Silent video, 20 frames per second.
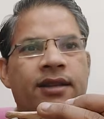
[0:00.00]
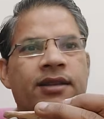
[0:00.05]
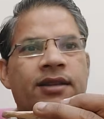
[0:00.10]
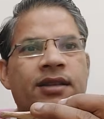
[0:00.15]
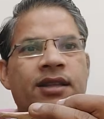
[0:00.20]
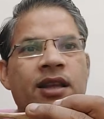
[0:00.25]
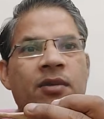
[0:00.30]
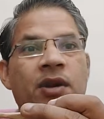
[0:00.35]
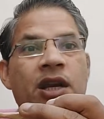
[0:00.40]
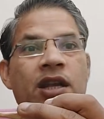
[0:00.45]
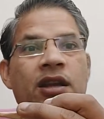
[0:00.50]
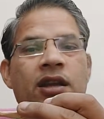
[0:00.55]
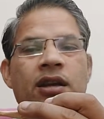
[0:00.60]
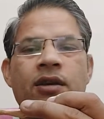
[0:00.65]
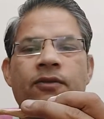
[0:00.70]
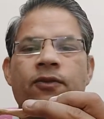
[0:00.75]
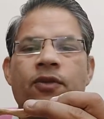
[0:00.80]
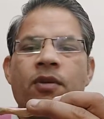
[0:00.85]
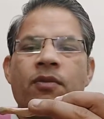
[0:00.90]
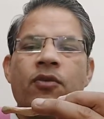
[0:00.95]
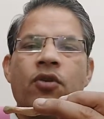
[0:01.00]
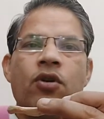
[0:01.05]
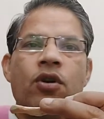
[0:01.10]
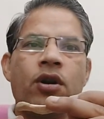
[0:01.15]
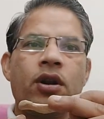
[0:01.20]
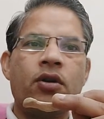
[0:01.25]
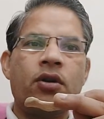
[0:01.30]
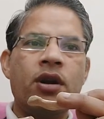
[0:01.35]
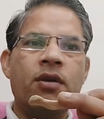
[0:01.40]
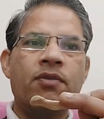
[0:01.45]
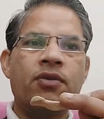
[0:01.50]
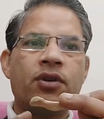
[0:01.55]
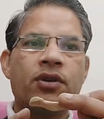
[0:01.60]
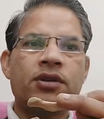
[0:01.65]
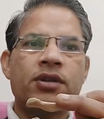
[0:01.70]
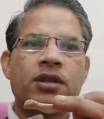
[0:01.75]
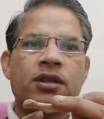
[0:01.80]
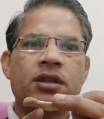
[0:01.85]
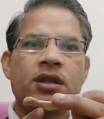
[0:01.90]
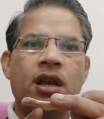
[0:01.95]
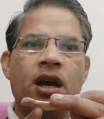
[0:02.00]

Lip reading: its name indicates, from coracoid process